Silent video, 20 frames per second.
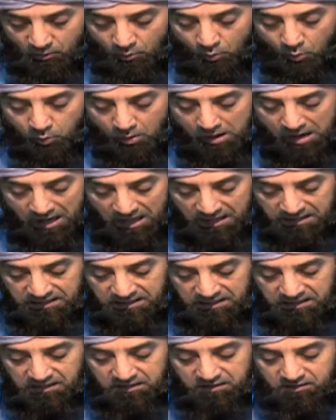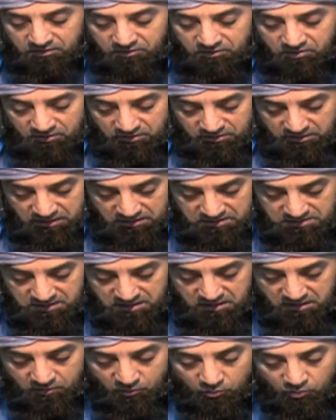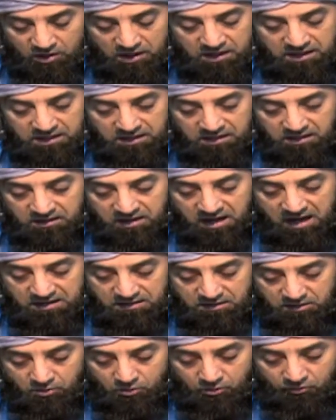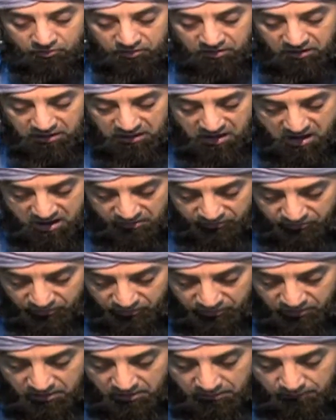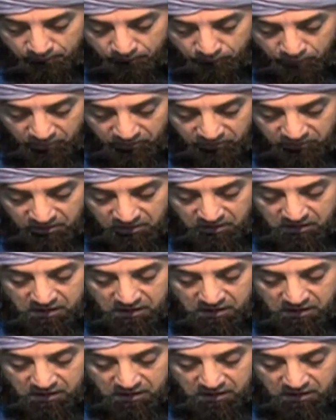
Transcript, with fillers: why he had done this and why he had handed over the Khilafat. But